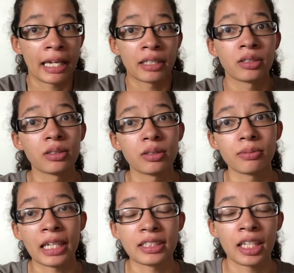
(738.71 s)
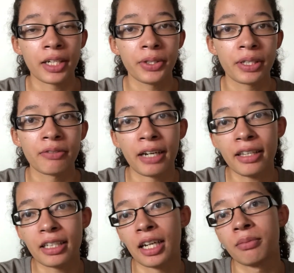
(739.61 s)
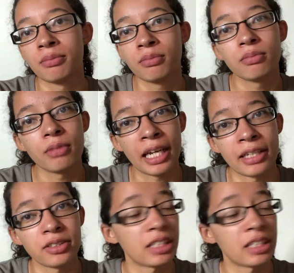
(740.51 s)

And that's how you can find them.